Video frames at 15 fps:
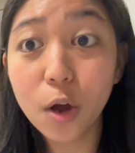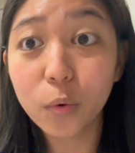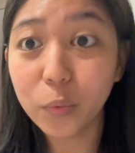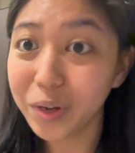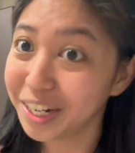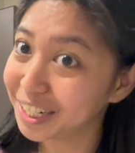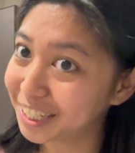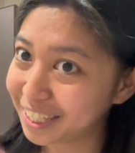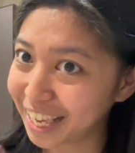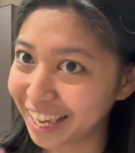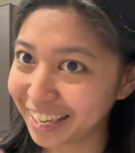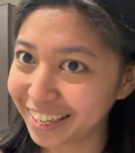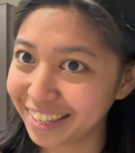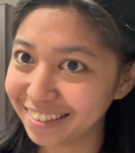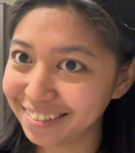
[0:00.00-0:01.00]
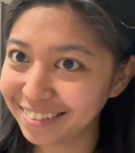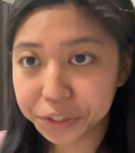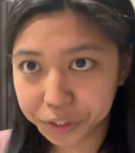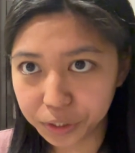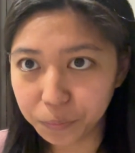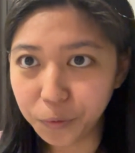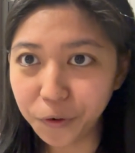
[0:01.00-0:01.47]
with a sink.
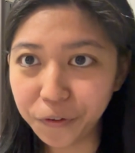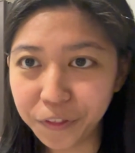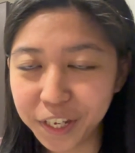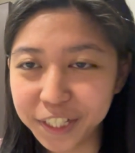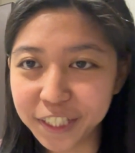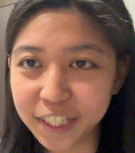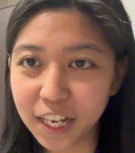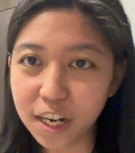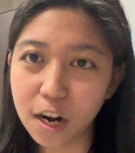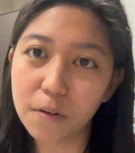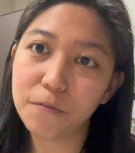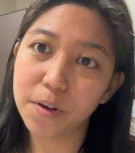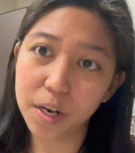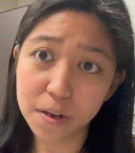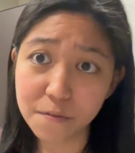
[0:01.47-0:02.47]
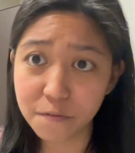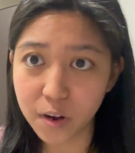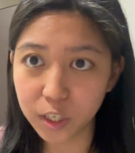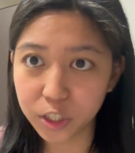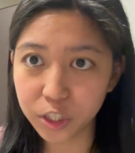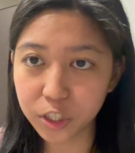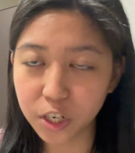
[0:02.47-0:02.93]
Some more things that are very
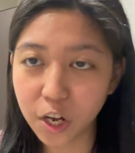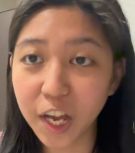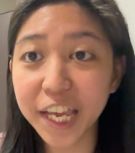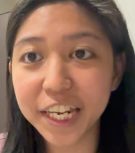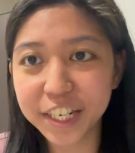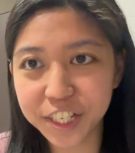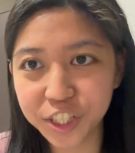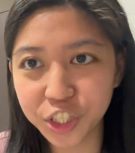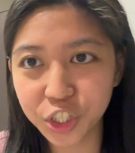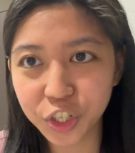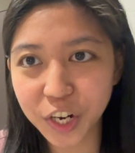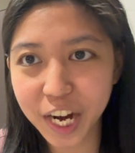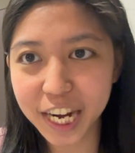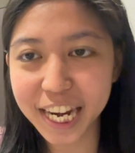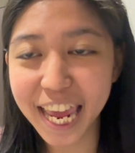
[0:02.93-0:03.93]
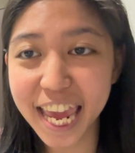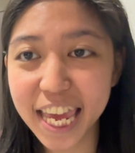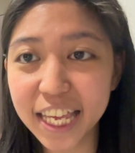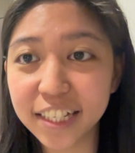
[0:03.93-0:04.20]
functional in this train is